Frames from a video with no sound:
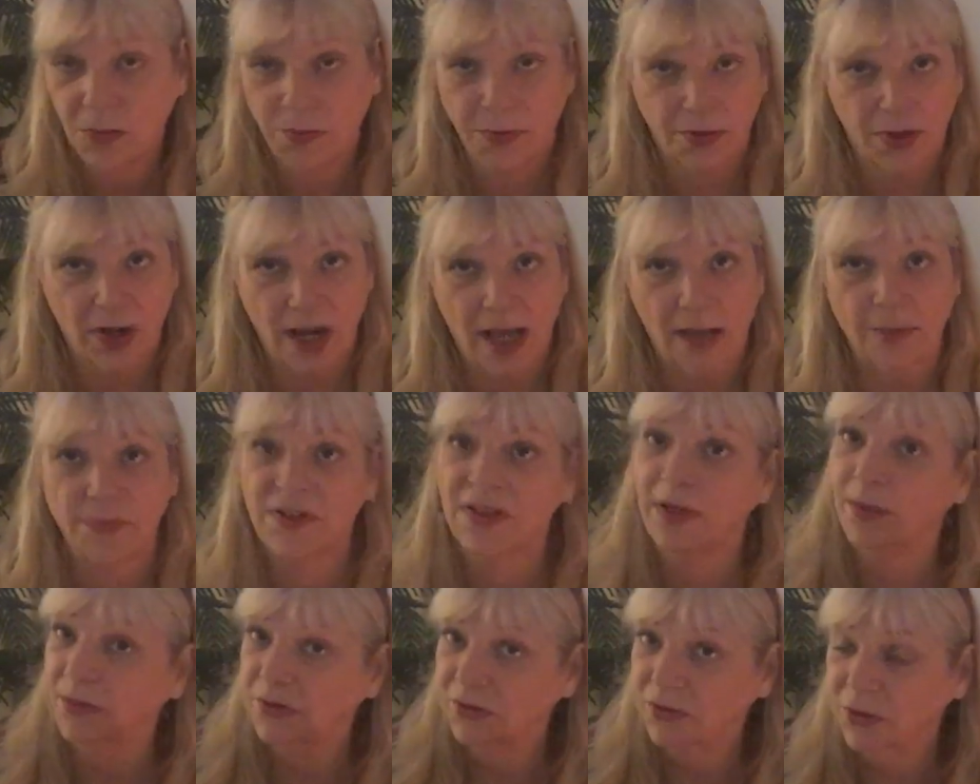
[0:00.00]
Perhaps
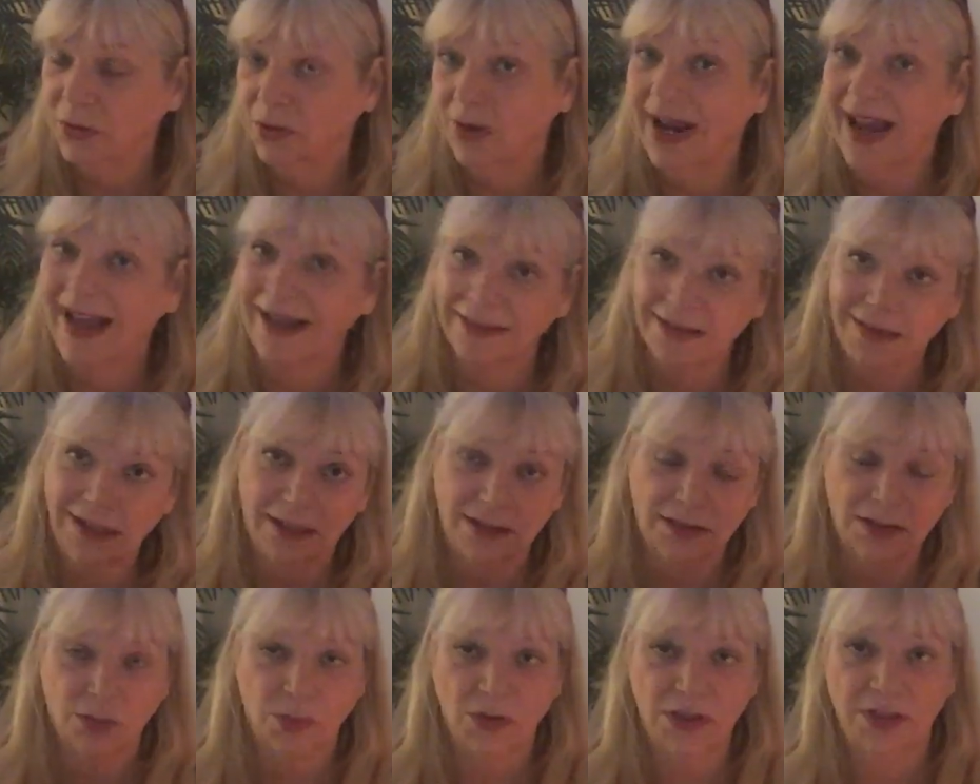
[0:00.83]
some of you are
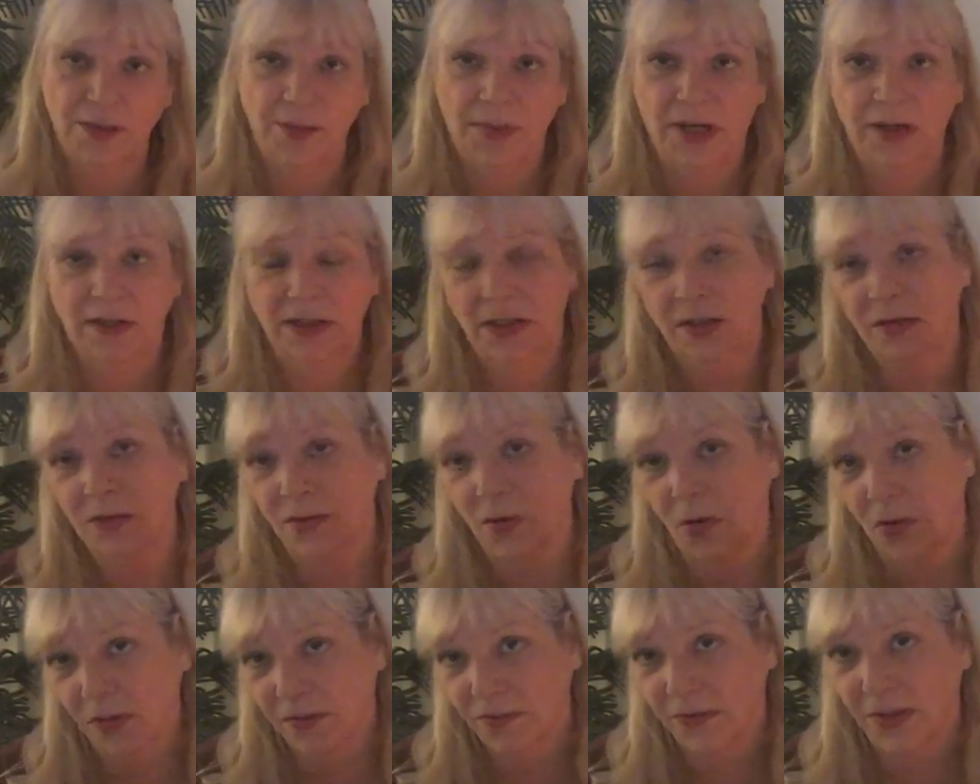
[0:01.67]
asking someone to marry you,
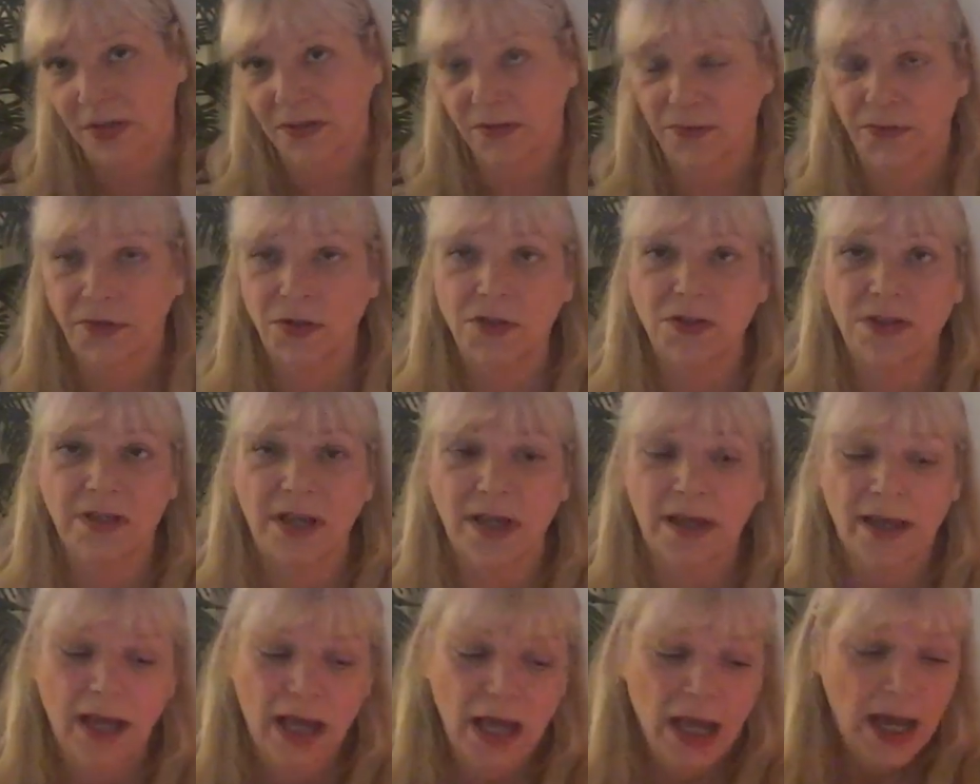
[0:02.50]
or vice
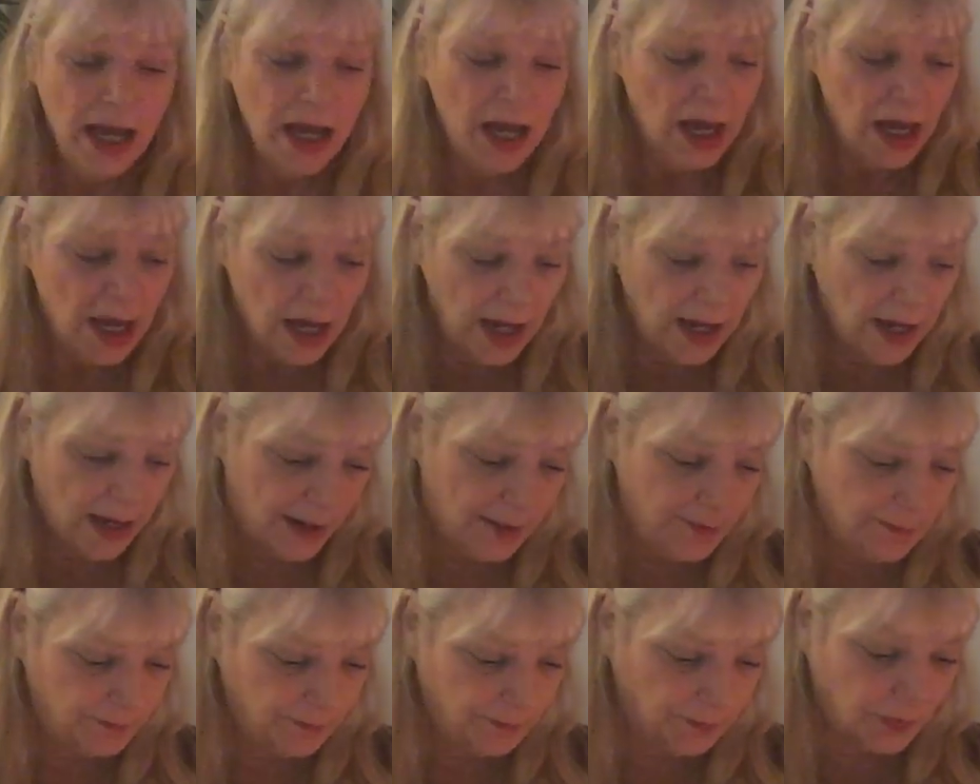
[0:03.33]
versa,
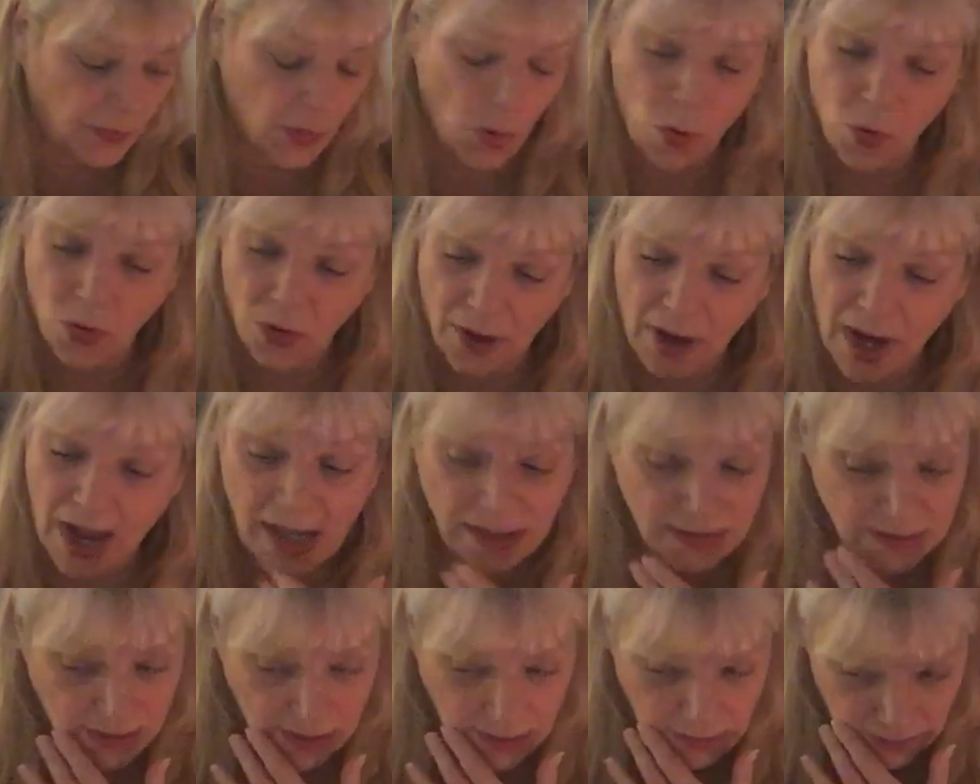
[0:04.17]
um, or
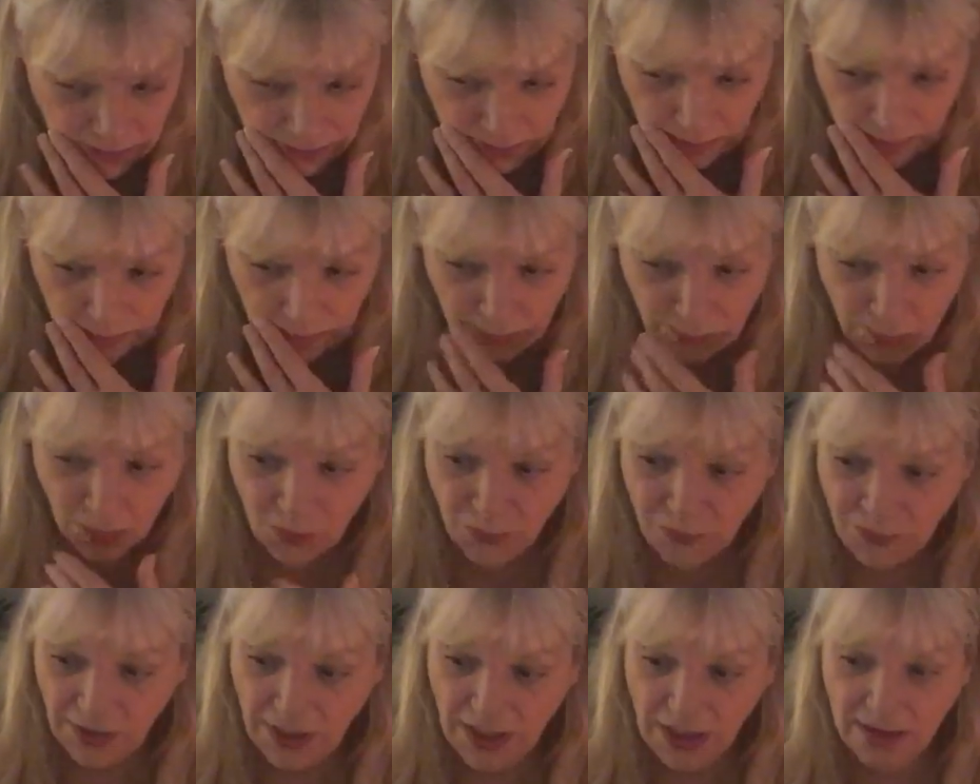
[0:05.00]
asking to
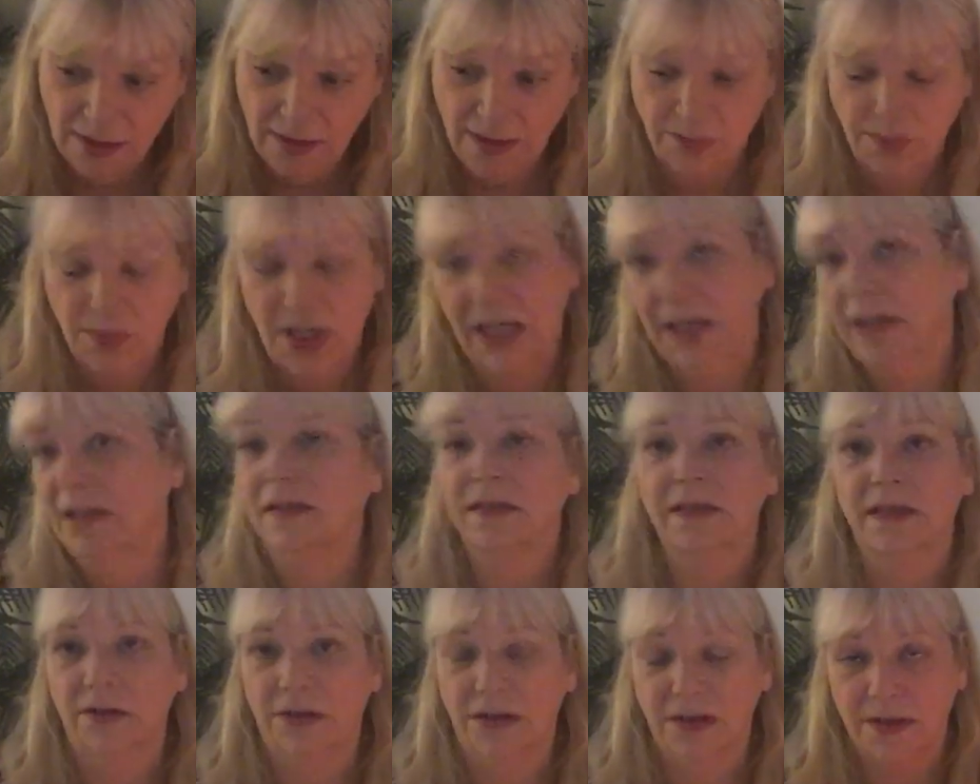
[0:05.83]
move in and make a
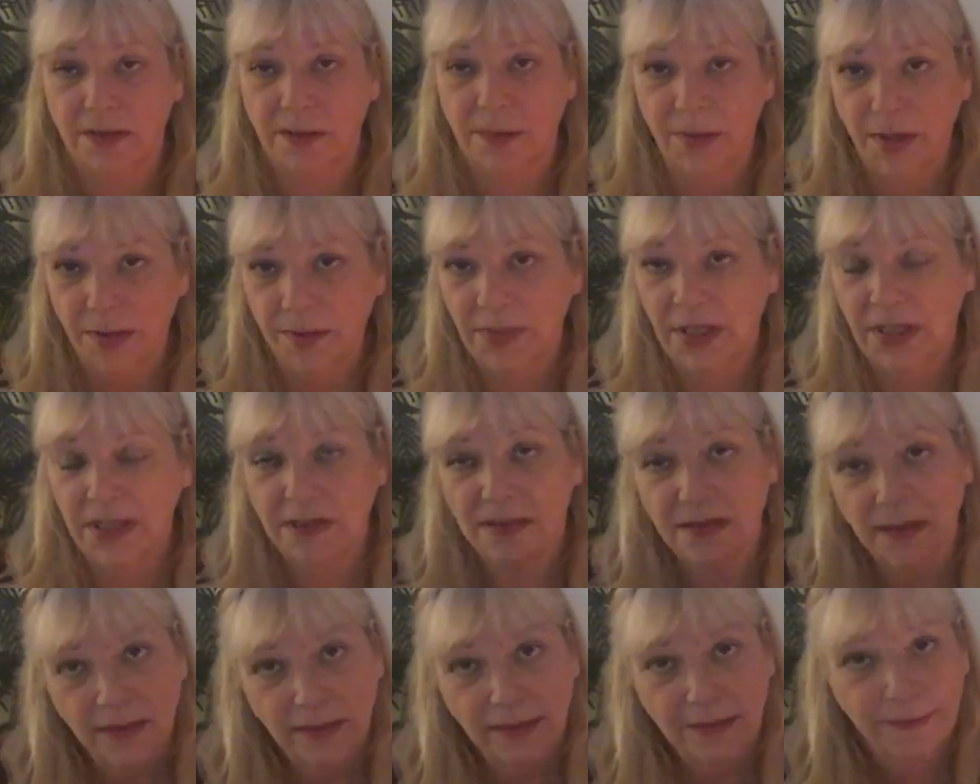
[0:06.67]
serious
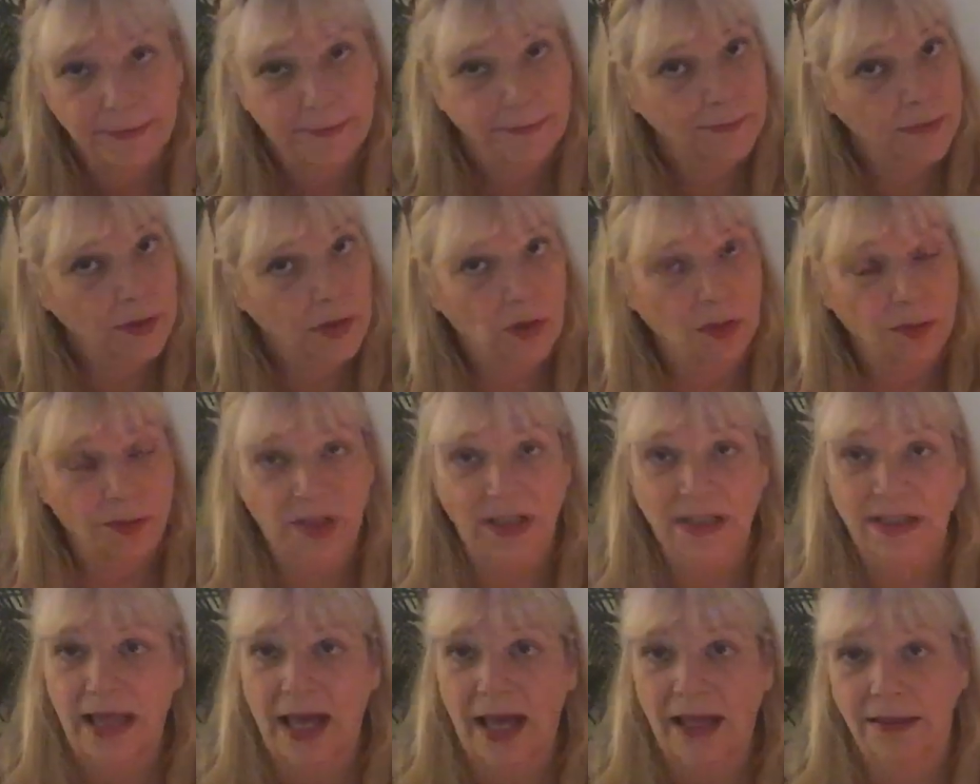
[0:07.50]
commitment could
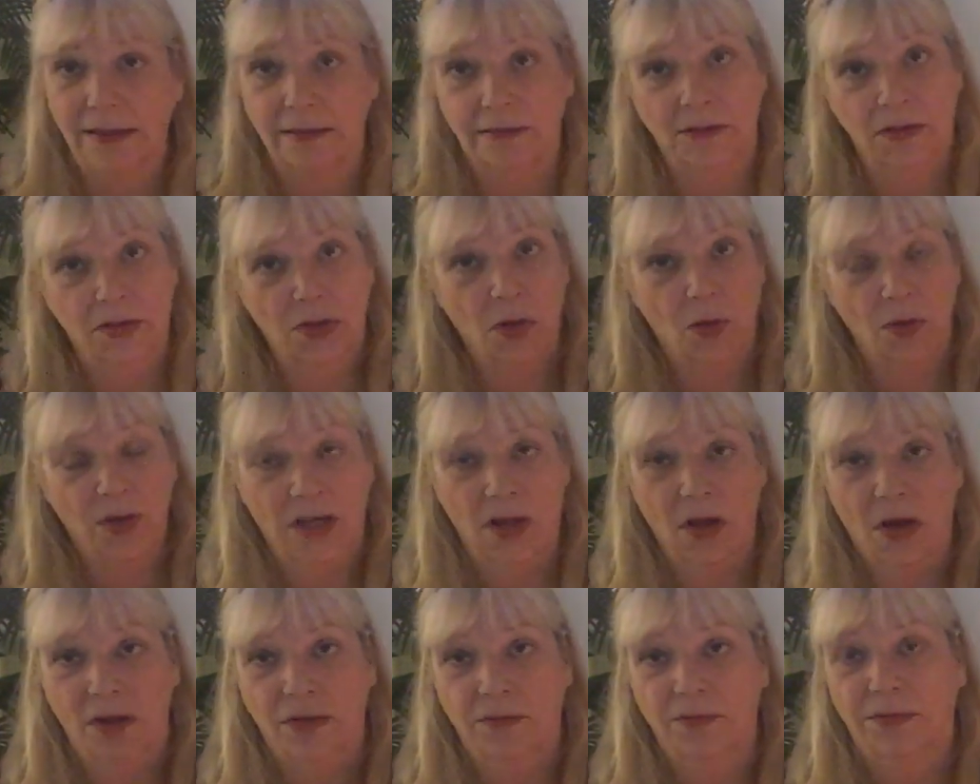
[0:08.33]
be that going
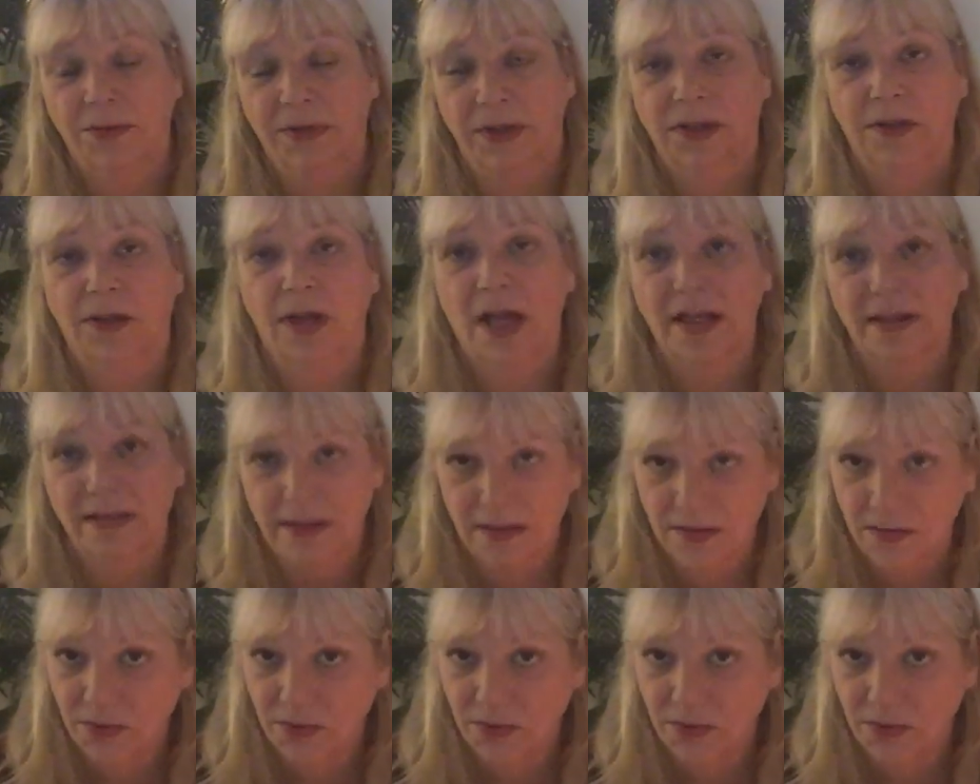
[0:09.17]
on for you guys